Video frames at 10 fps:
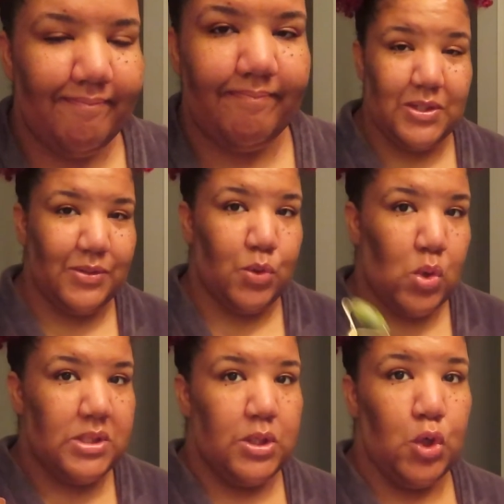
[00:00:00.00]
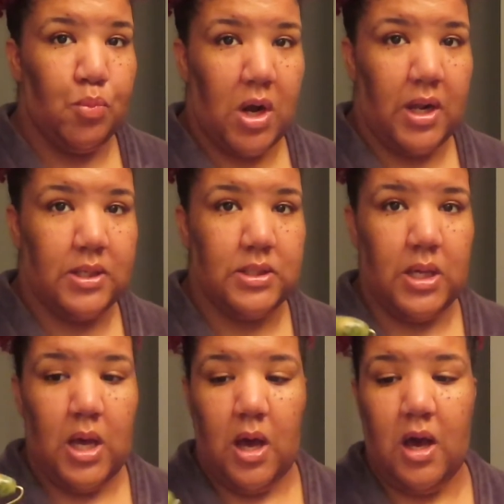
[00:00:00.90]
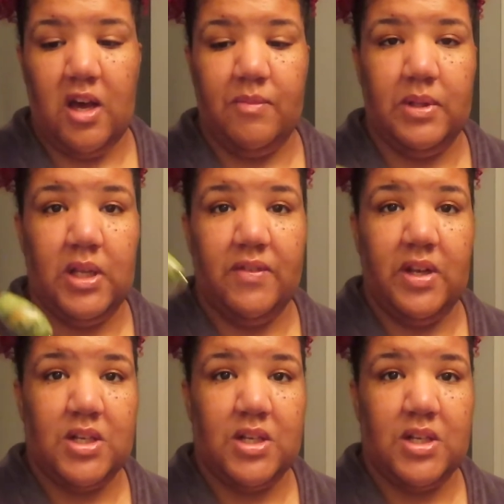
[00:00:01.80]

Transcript: And of course, the new product I've been loving,